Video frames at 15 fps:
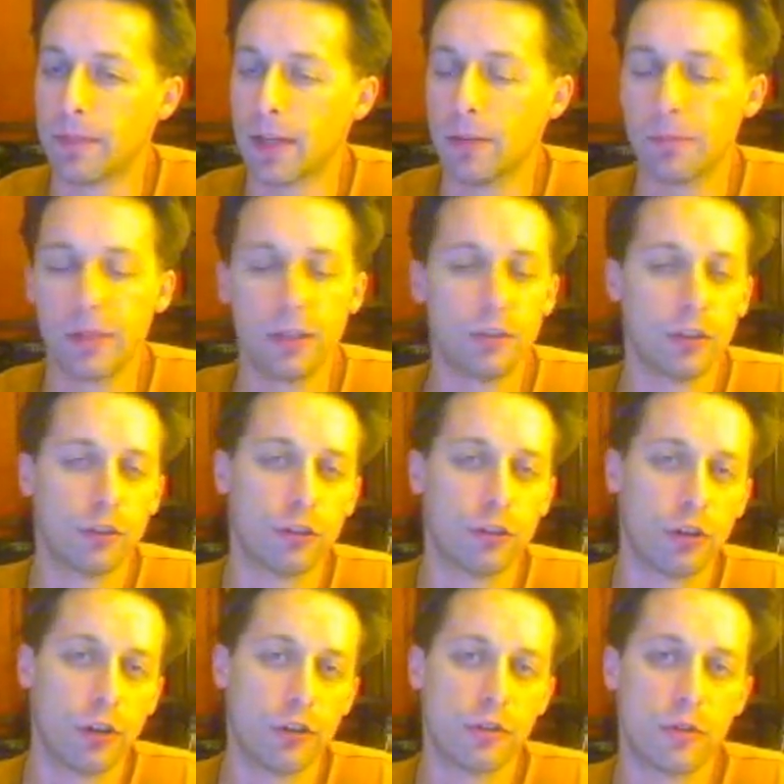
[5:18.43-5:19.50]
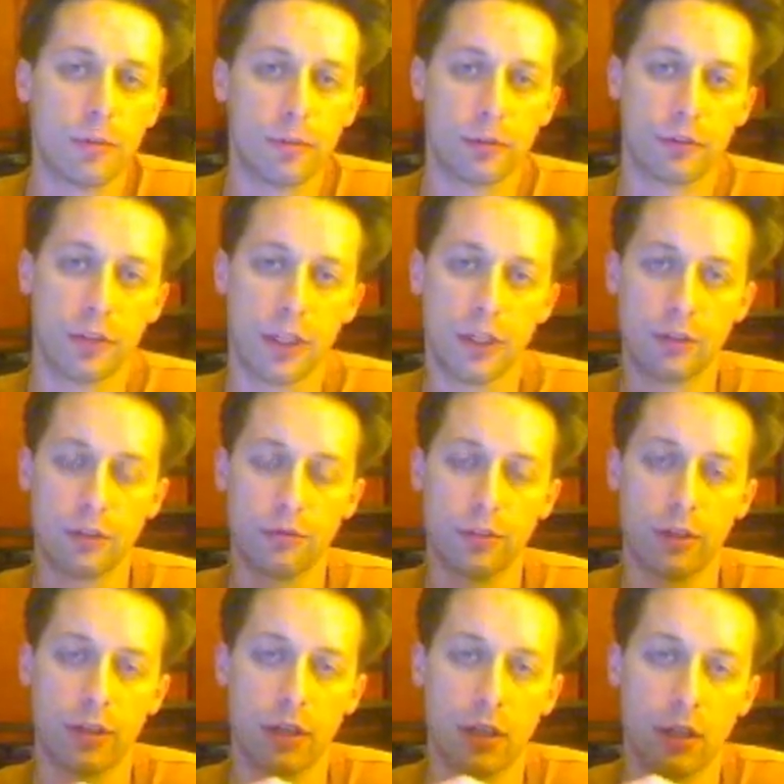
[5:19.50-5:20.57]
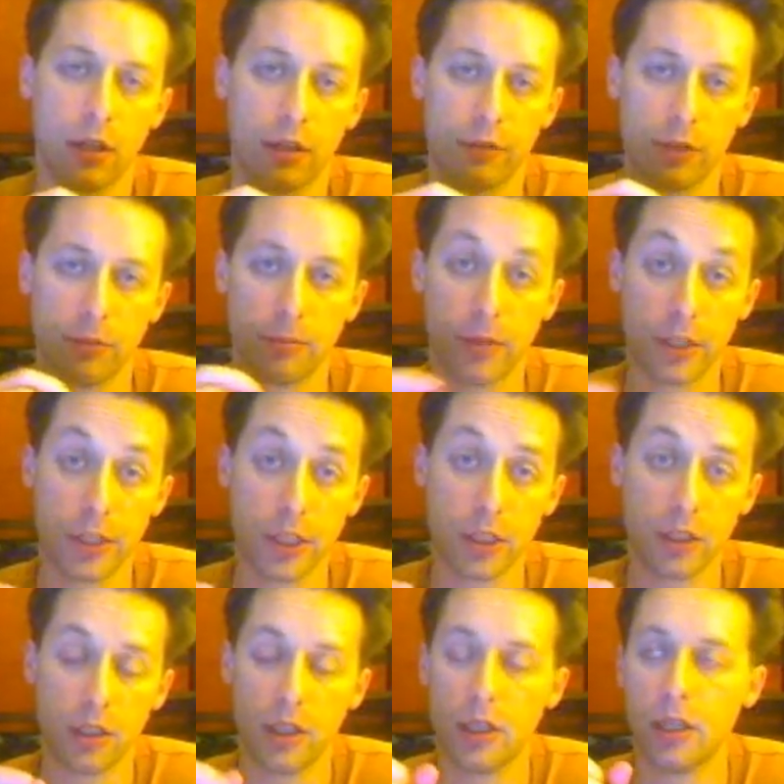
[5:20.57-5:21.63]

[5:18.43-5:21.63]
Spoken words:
Companies that charge you a percentage of your budget,